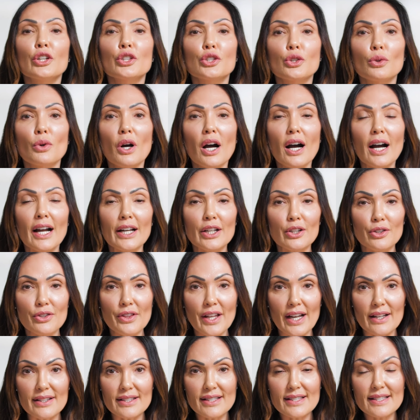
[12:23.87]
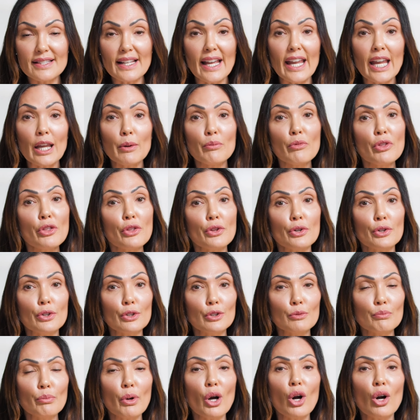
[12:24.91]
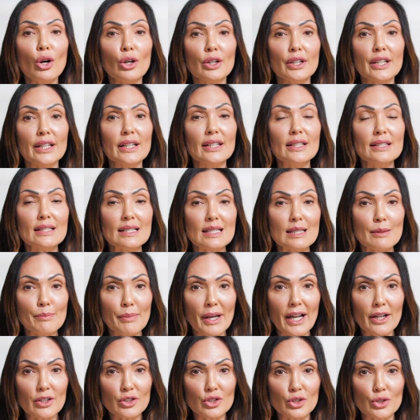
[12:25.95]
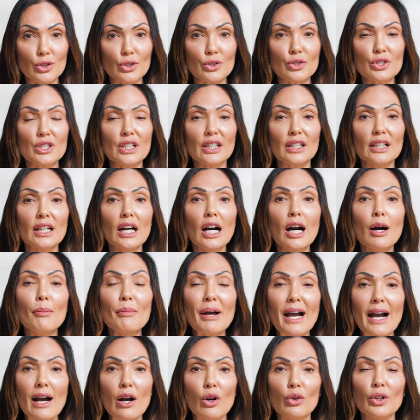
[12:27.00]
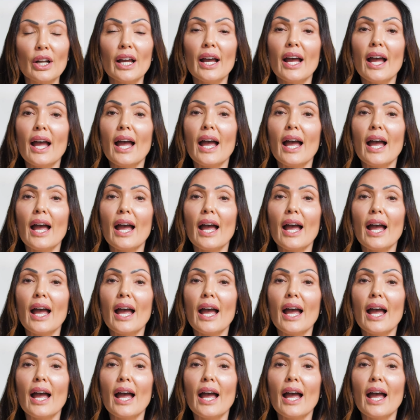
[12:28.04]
to hire that same third-party inspector to come out